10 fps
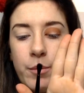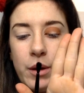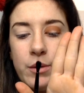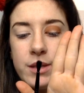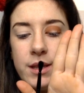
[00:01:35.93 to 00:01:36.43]
I'm
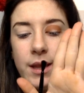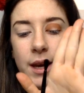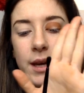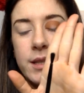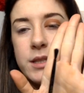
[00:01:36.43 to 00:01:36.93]
using
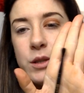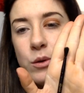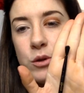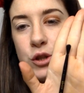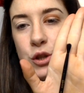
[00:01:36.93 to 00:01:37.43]
the
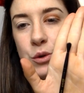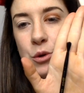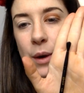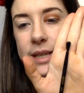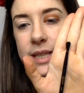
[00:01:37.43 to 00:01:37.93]

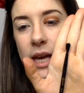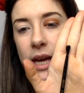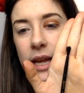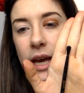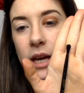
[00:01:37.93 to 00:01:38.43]
SOSU
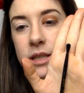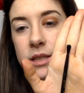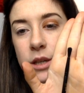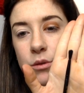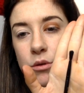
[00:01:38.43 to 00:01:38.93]

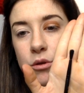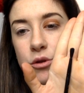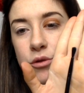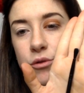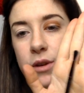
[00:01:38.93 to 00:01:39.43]

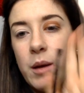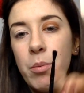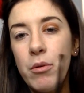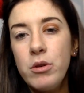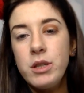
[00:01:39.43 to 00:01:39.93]
SK03
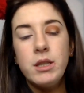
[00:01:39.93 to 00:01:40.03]
brush.